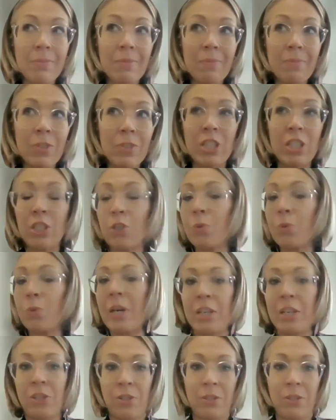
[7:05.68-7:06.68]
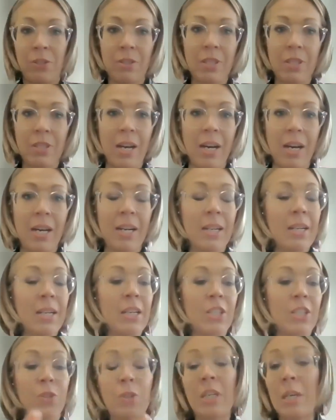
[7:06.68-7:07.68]
situations are
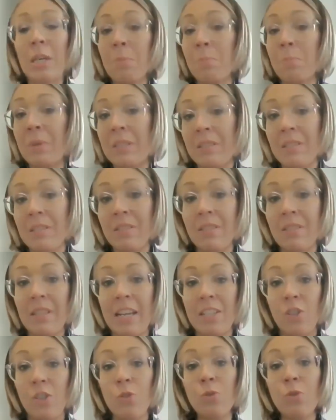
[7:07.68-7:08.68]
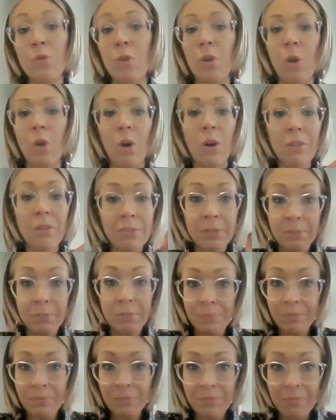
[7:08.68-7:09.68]
you keep pieces that you don't love,
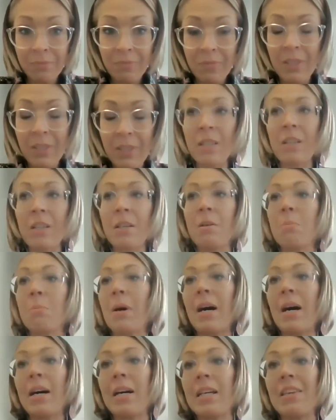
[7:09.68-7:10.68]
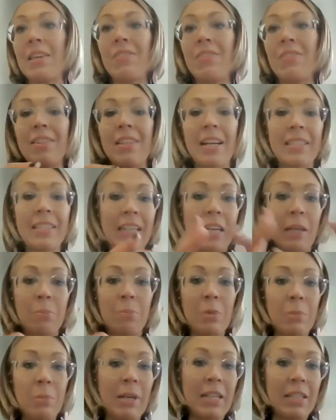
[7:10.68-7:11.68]
but even there can
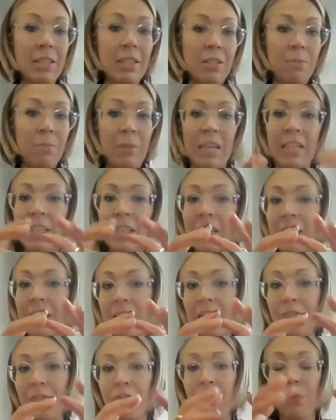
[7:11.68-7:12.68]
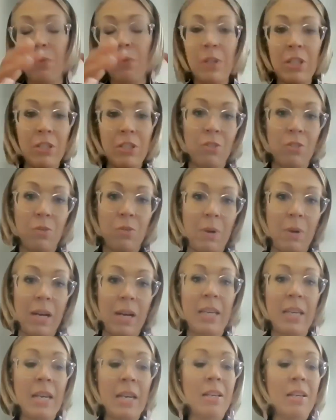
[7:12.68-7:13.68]
be many different reasons
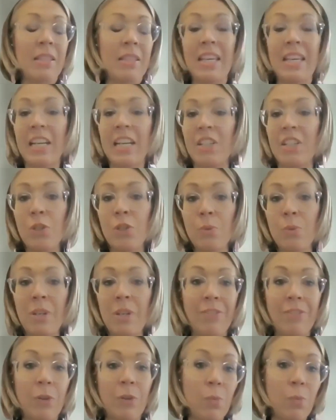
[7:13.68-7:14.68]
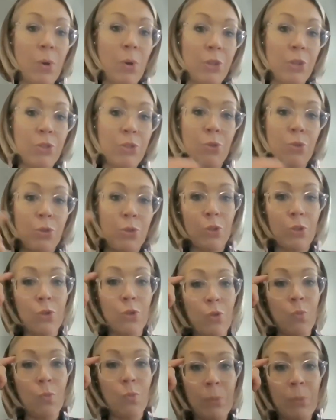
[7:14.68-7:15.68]
why they are new, never worn. So you
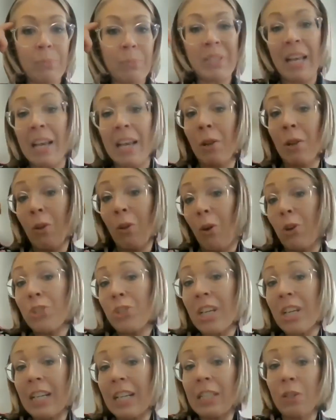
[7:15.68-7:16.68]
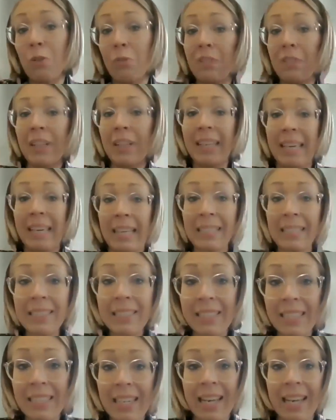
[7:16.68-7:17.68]
don't want, psychologically you feel
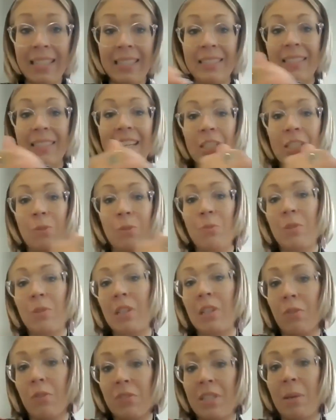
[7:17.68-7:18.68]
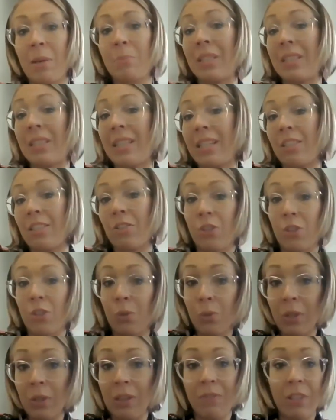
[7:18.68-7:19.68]
guilty at getting rid of something that is
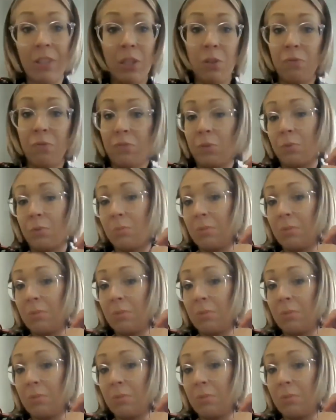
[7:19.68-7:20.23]
new, even if you've